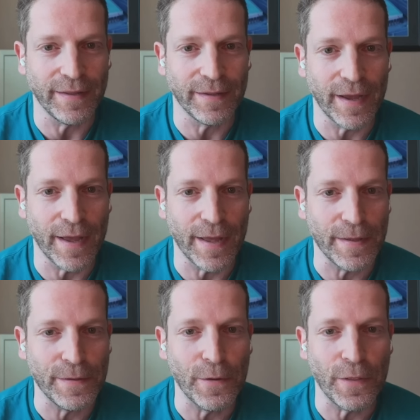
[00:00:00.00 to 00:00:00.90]
And,
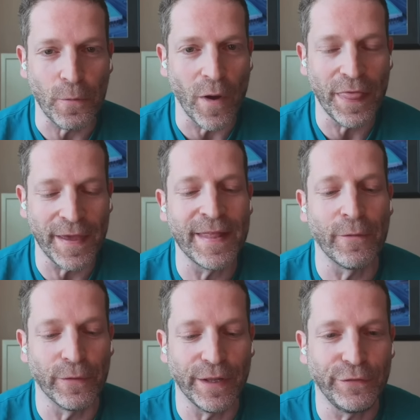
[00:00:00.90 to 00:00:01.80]
the one thing
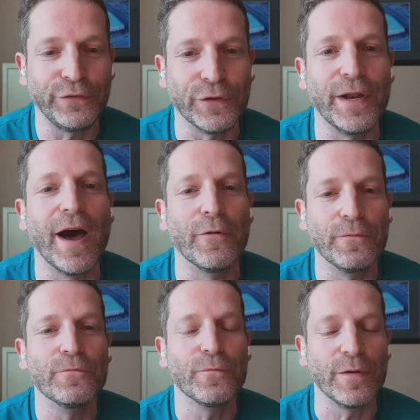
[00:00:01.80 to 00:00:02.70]
that really stood
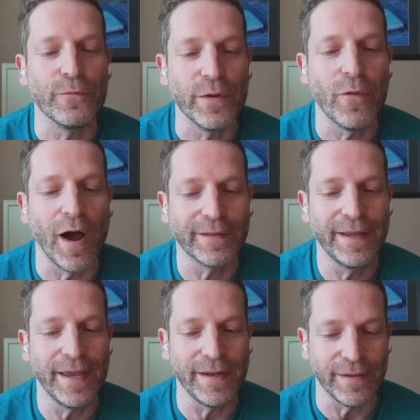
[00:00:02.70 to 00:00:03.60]
out when we
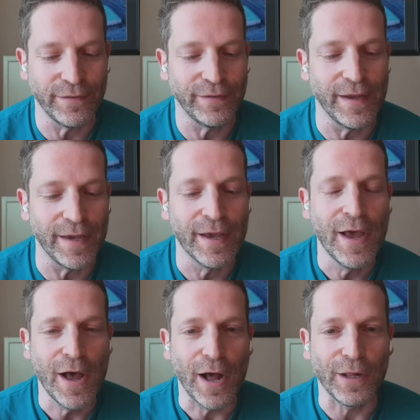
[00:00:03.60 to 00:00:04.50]
walked in is seeing
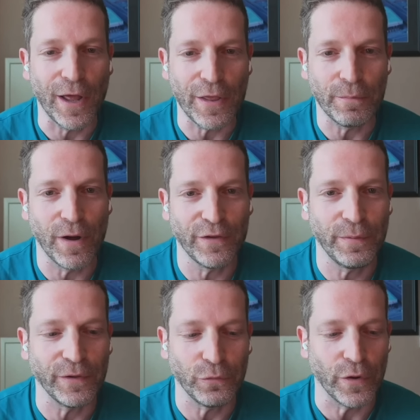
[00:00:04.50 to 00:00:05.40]
a lot of the
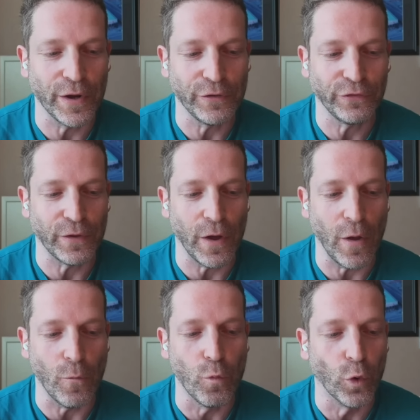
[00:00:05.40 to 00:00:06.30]
prospects wearing just
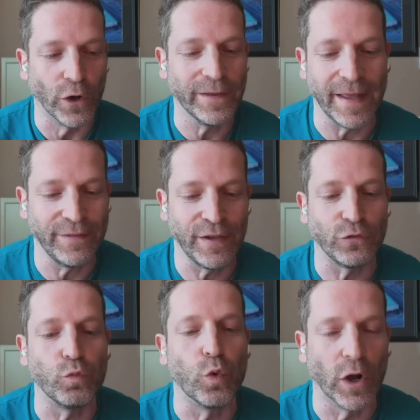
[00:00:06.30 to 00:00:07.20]
a word that
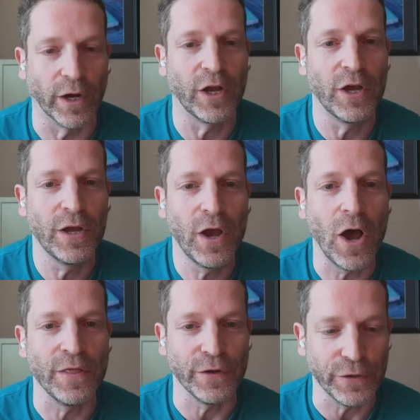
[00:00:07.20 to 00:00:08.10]
says work
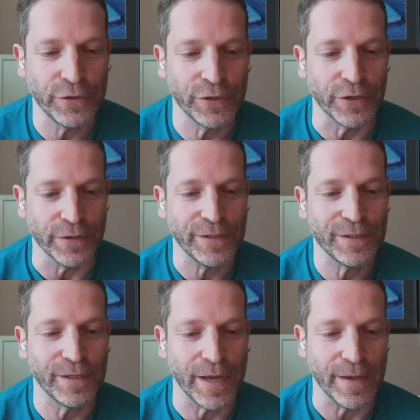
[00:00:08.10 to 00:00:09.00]
on their
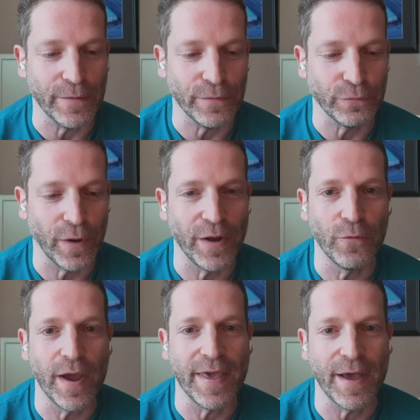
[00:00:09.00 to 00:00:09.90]
shirts. Like it was right
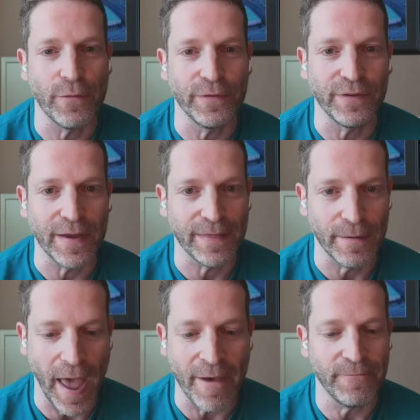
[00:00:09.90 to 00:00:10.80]
away. That was like
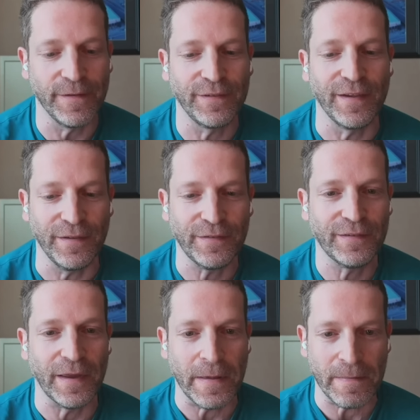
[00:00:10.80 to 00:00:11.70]
the
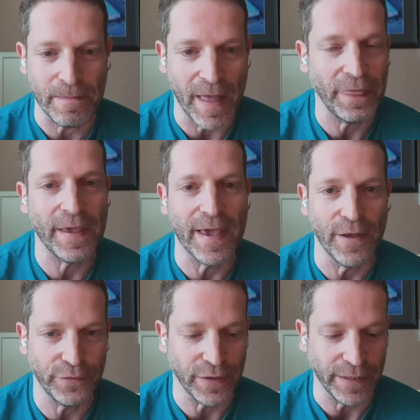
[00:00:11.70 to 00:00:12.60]
emphasis, like nothing
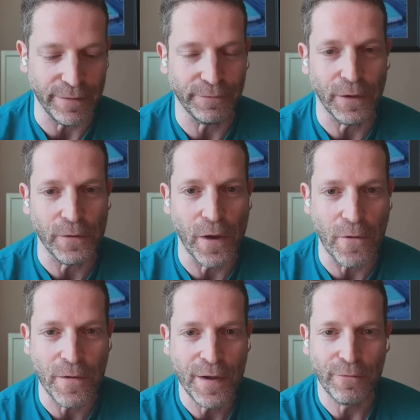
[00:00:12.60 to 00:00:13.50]
else, the Leaf
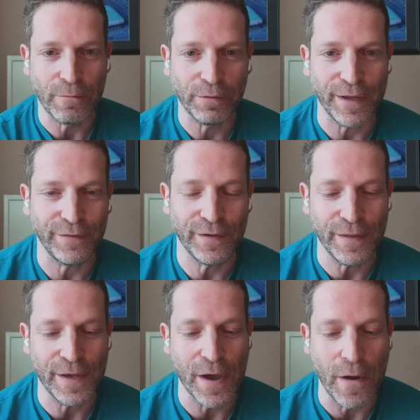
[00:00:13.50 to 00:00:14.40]
logo
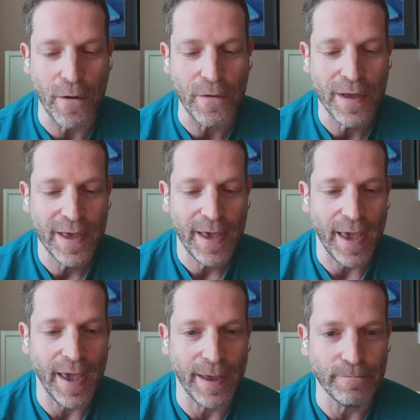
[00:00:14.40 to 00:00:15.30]
replacing the O,
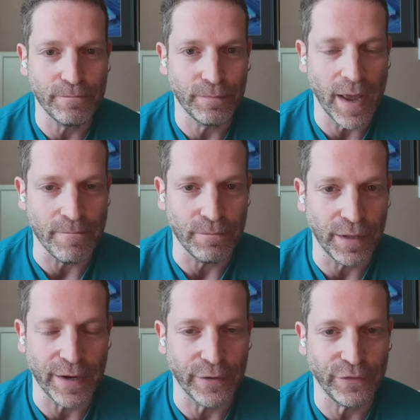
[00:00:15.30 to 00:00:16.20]
and
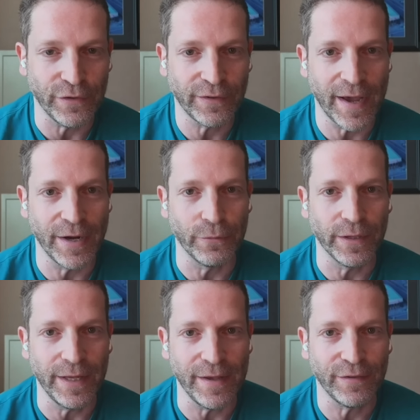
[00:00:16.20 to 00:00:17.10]
players just kind of
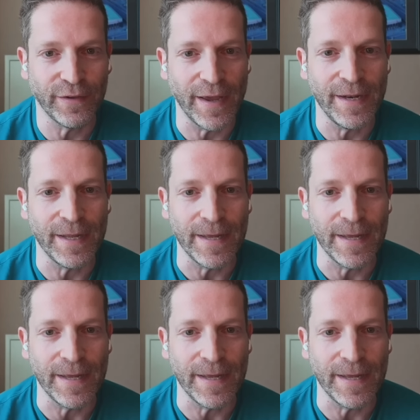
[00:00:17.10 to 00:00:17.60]
really excited.